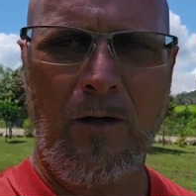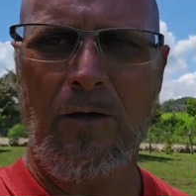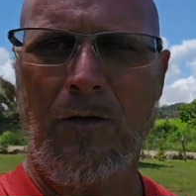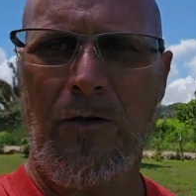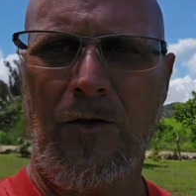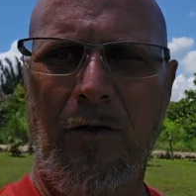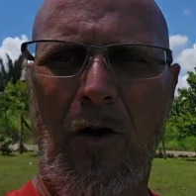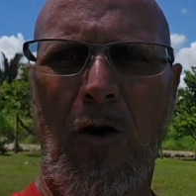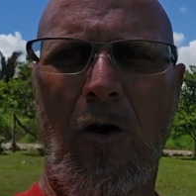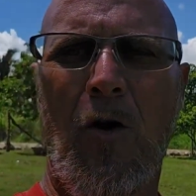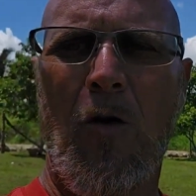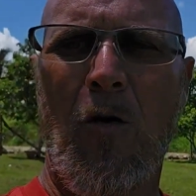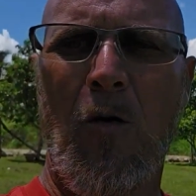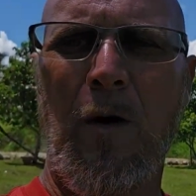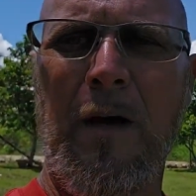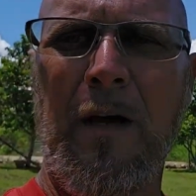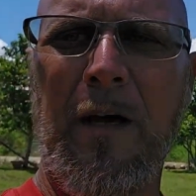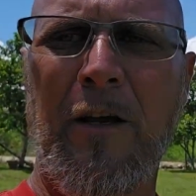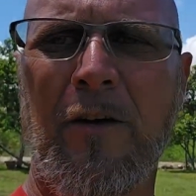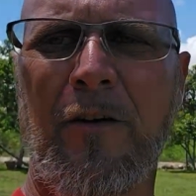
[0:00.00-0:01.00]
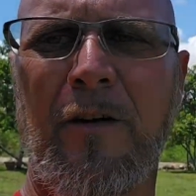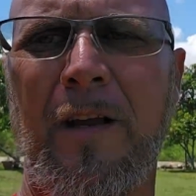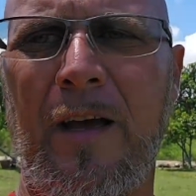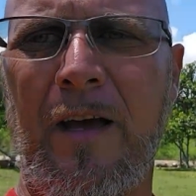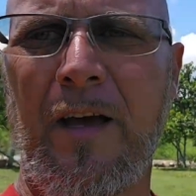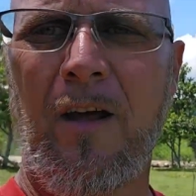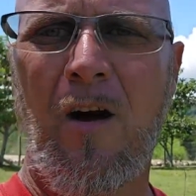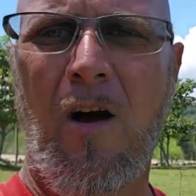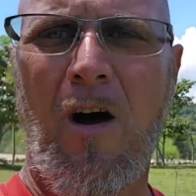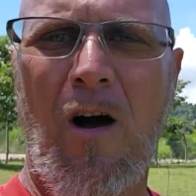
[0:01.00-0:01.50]
So,
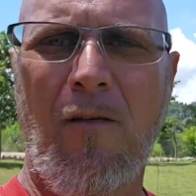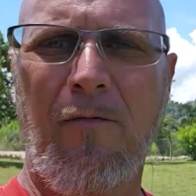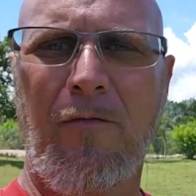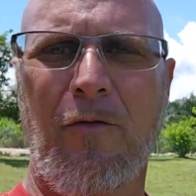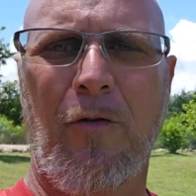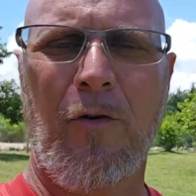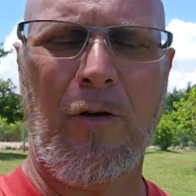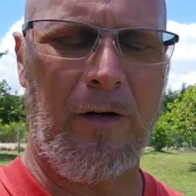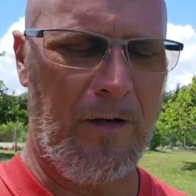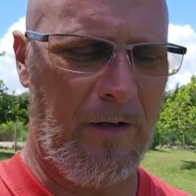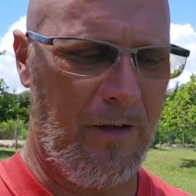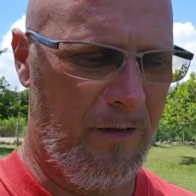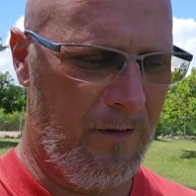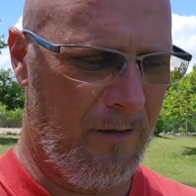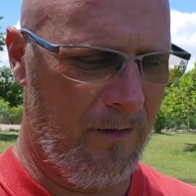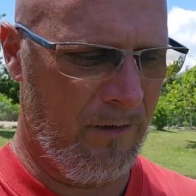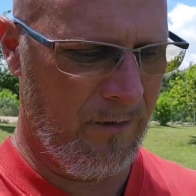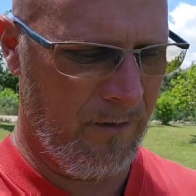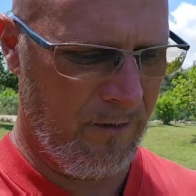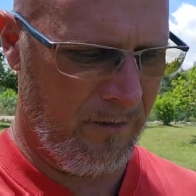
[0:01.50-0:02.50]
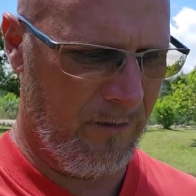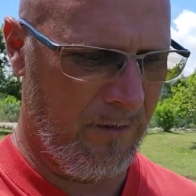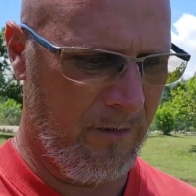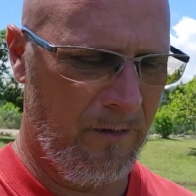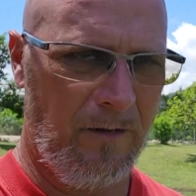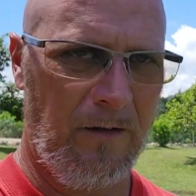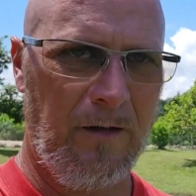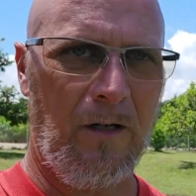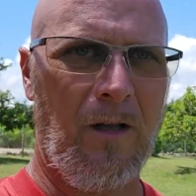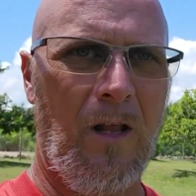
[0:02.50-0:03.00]
internet off grid.
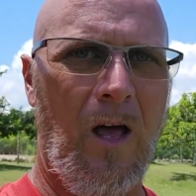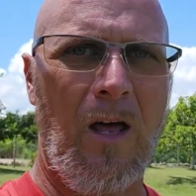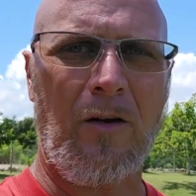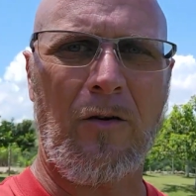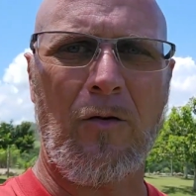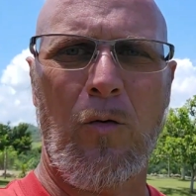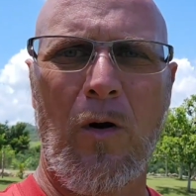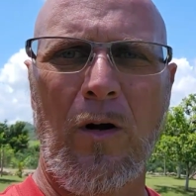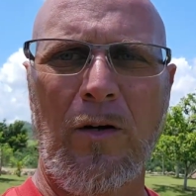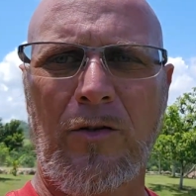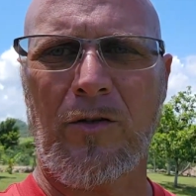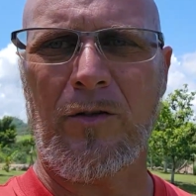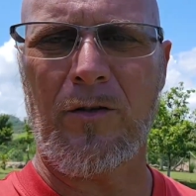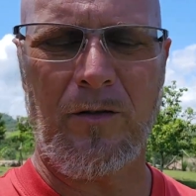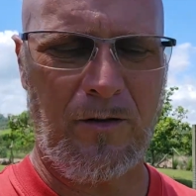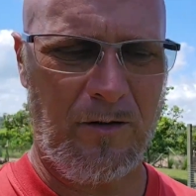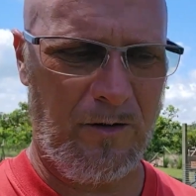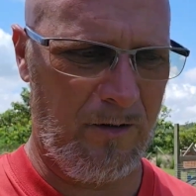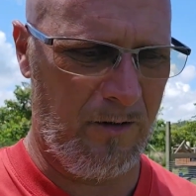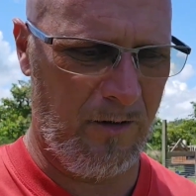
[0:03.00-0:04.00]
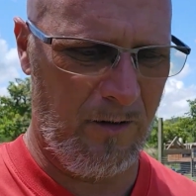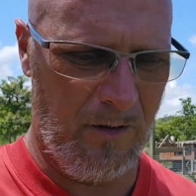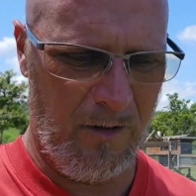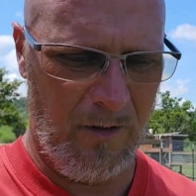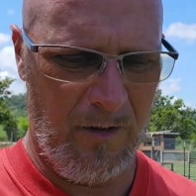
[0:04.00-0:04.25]
Get a lot of questions